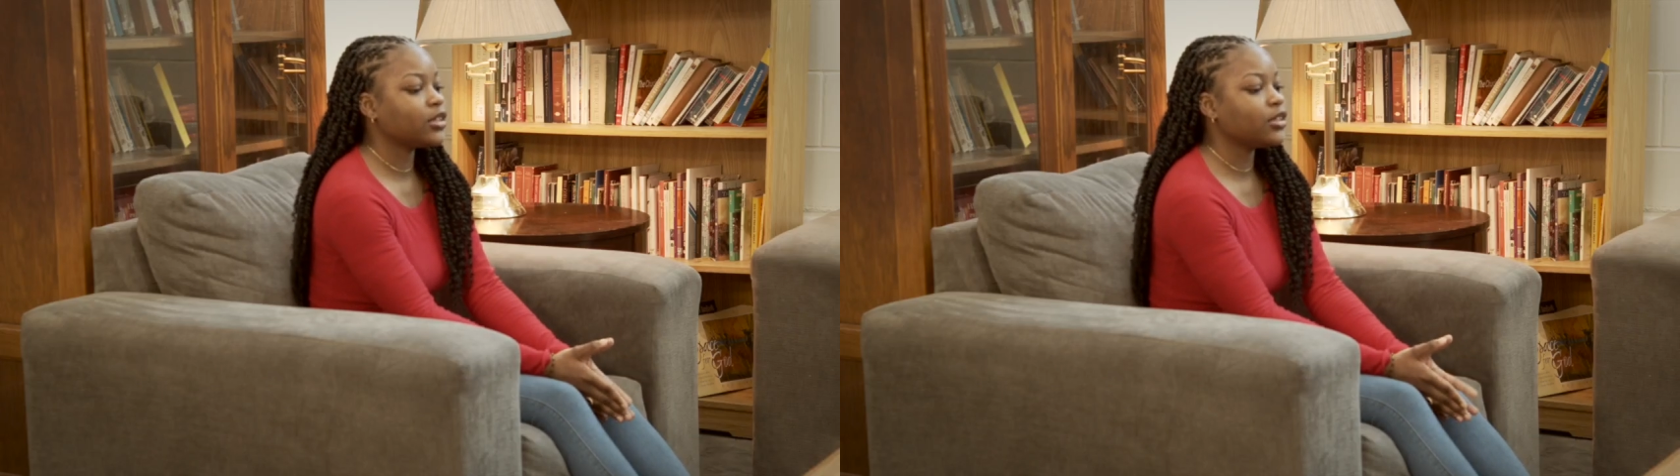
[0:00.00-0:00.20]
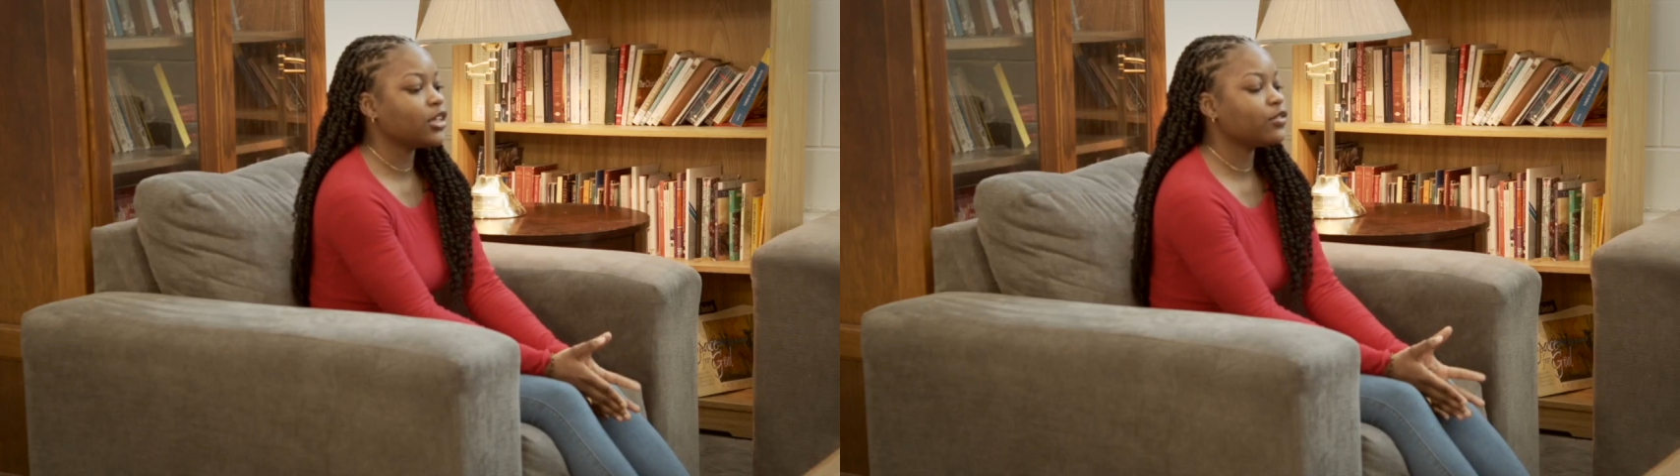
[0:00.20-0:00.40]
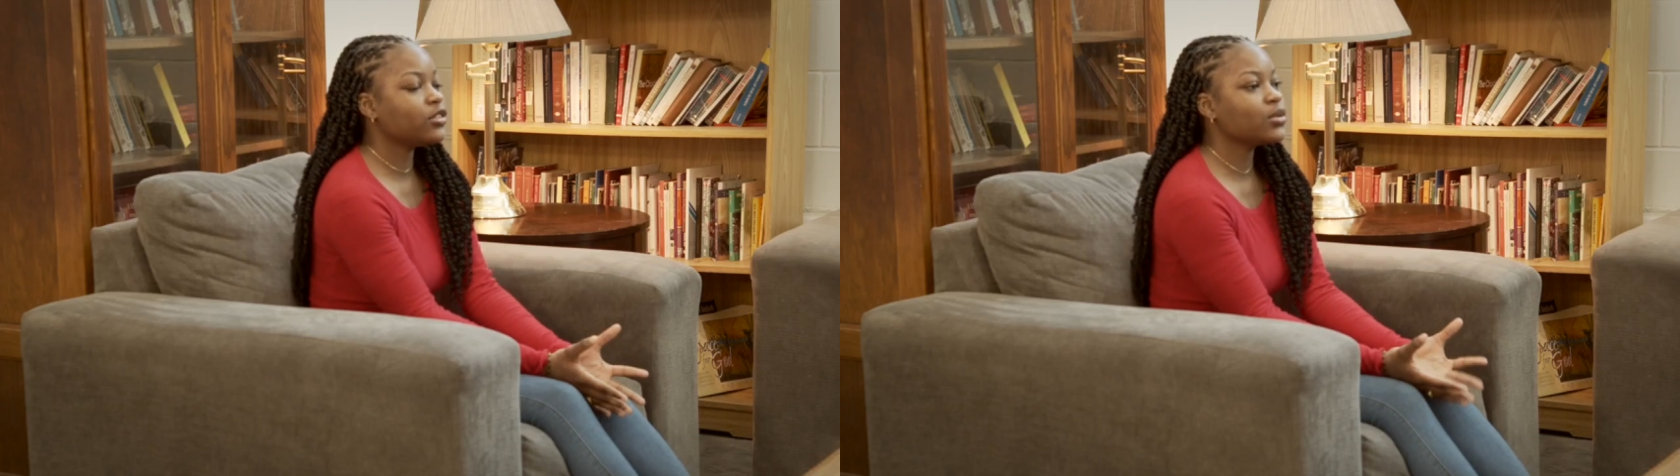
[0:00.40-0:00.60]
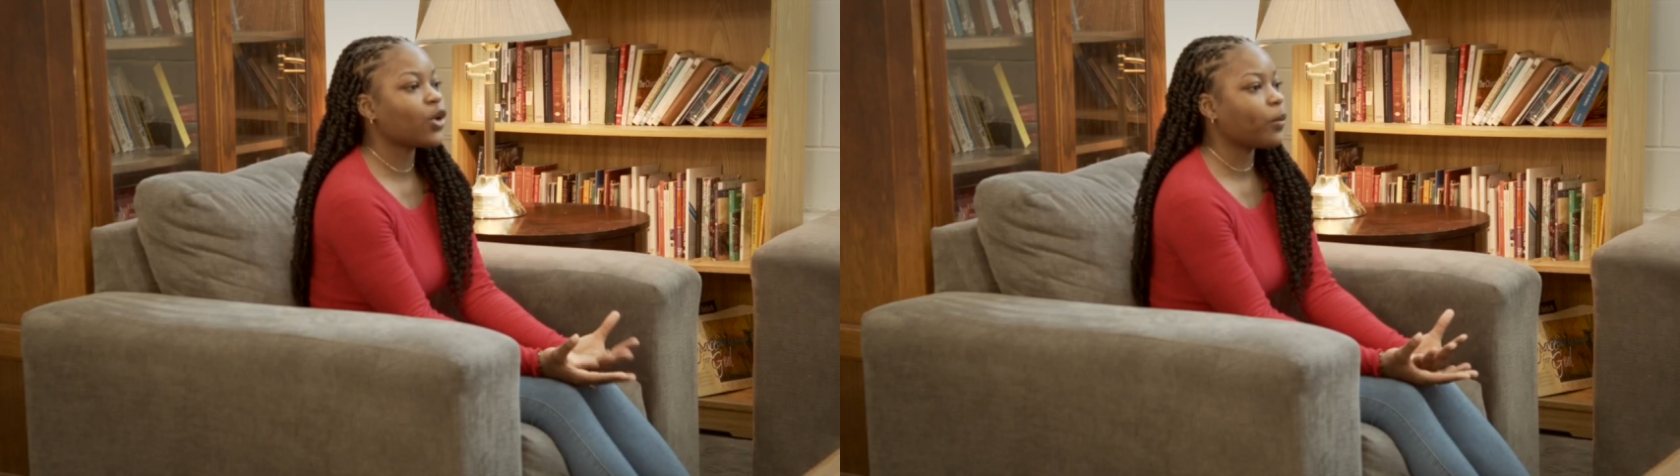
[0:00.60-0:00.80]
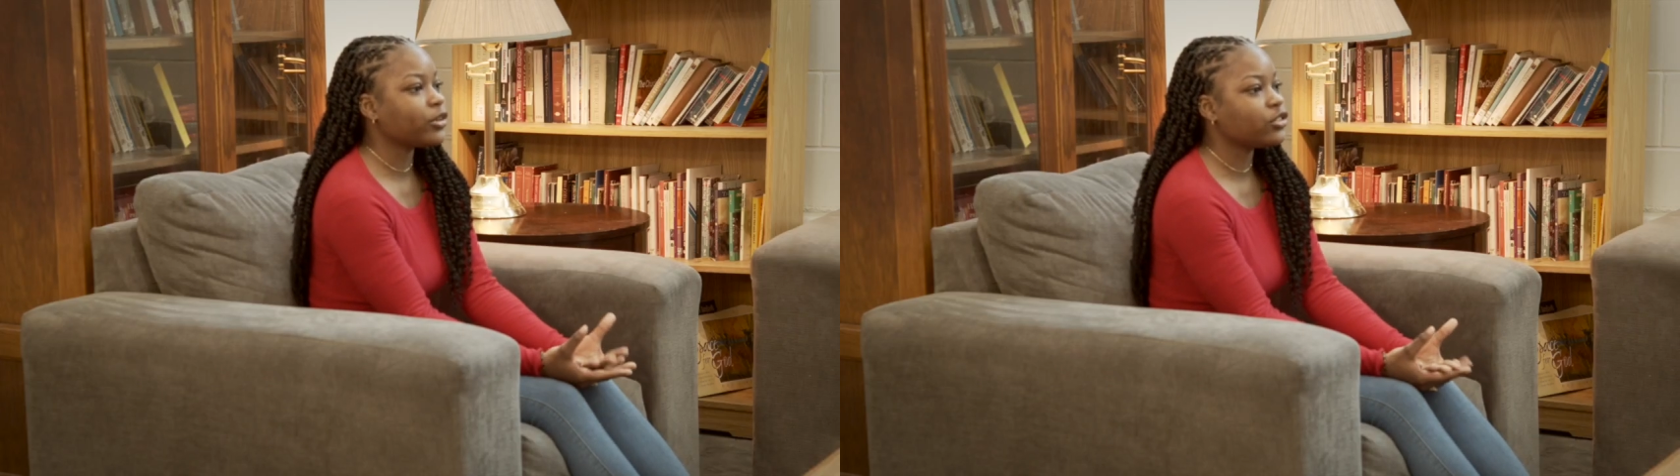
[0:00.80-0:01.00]
it gives you
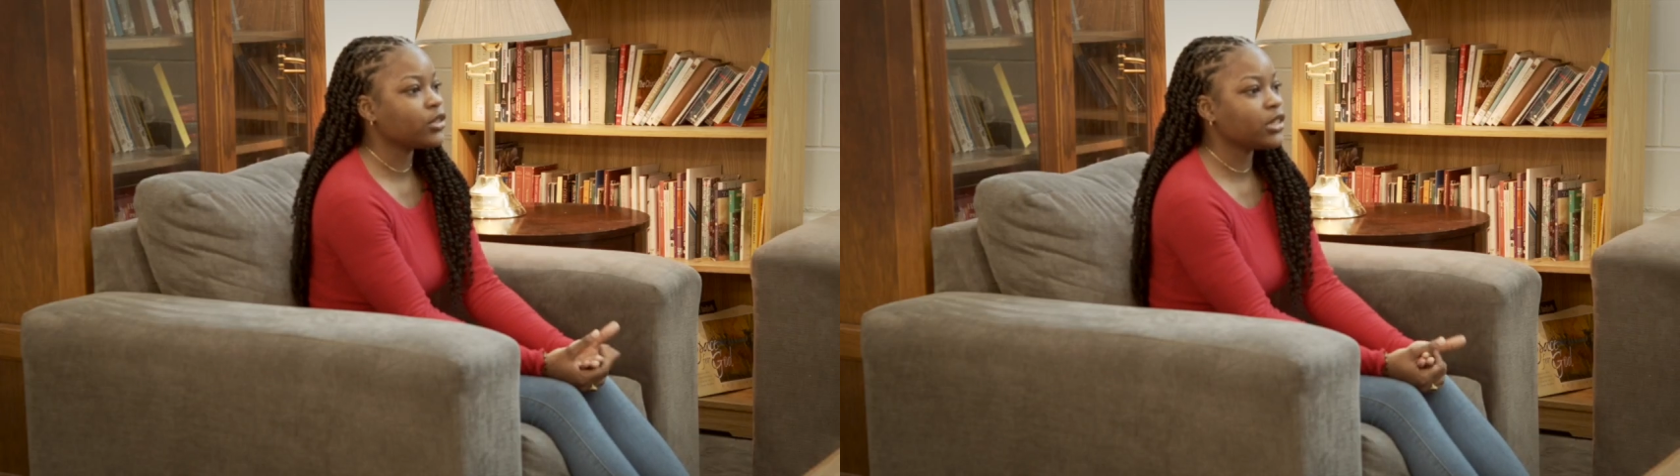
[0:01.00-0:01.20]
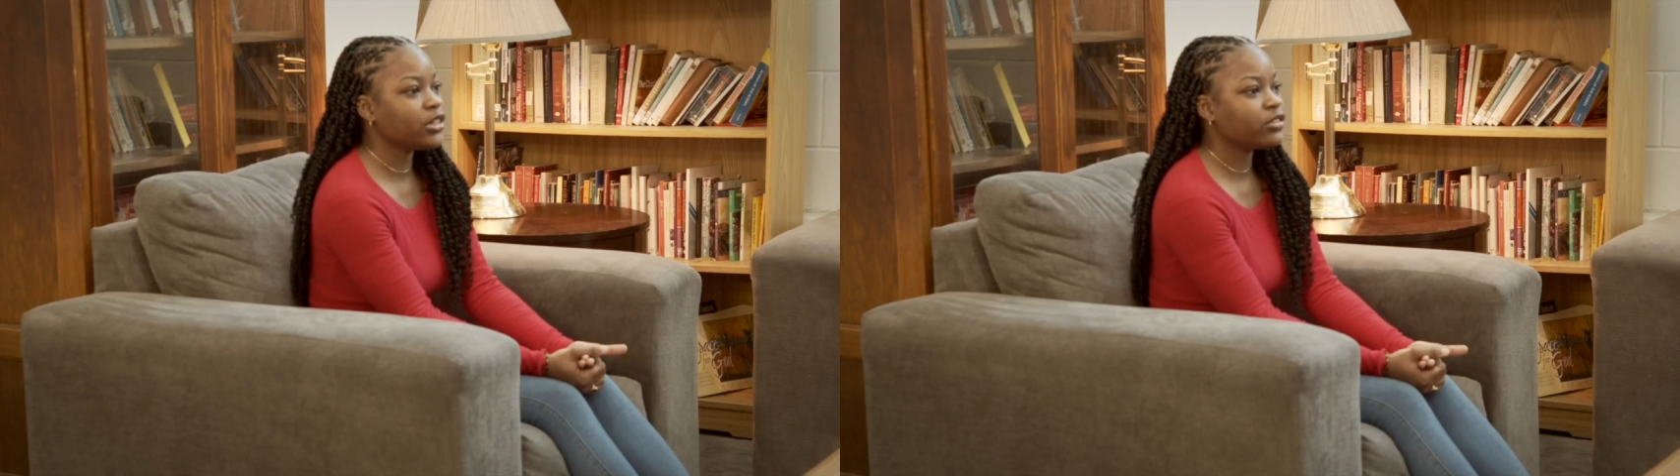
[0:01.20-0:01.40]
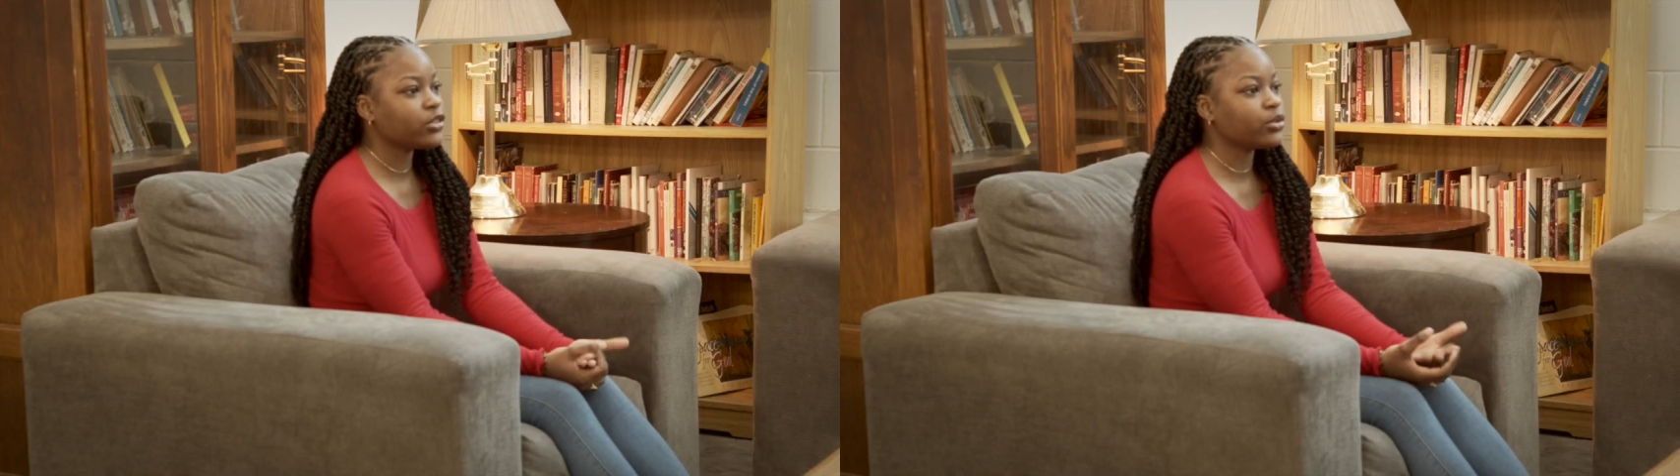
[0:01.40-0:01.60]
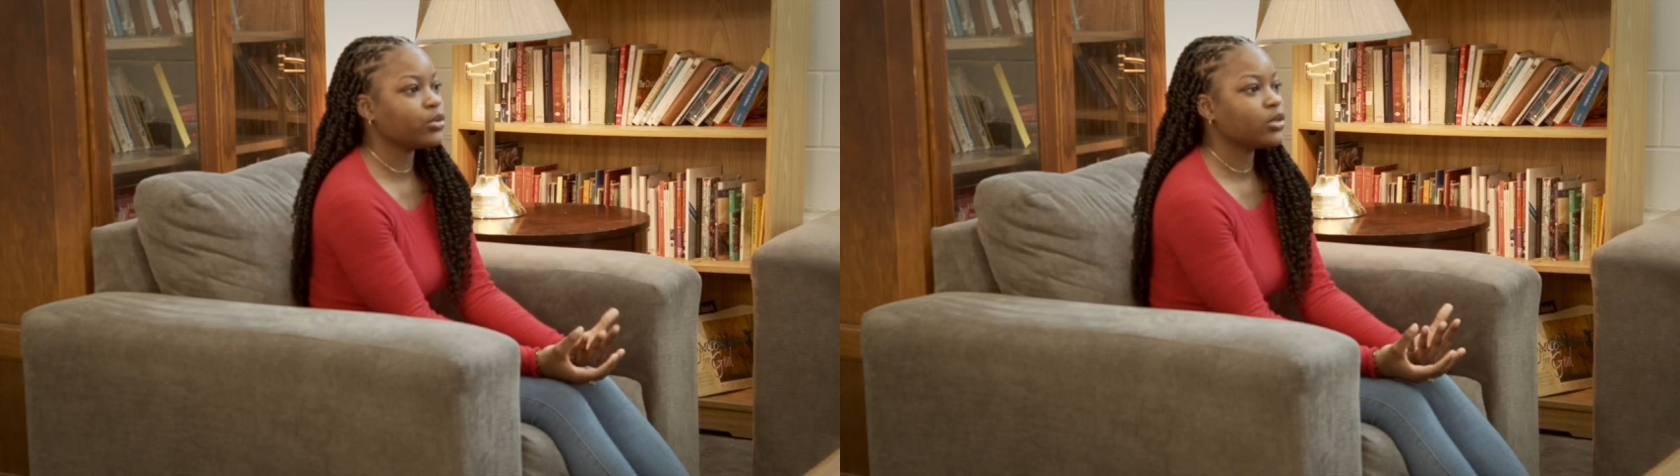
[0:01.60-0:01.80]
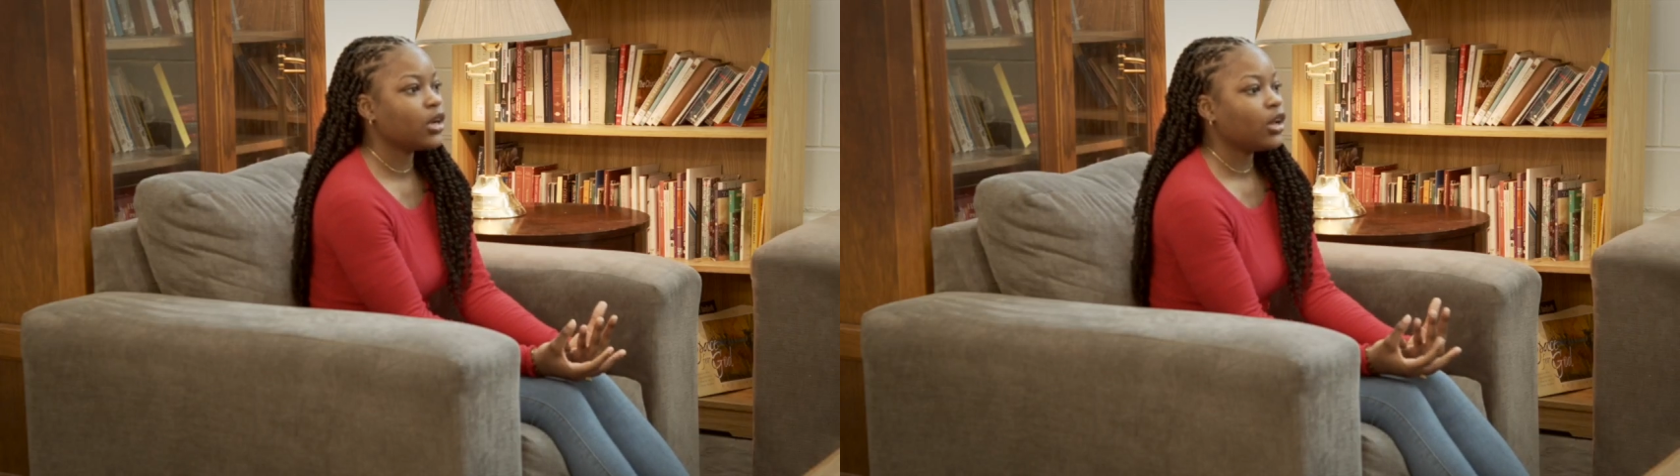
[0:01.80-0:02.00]
an opportunity to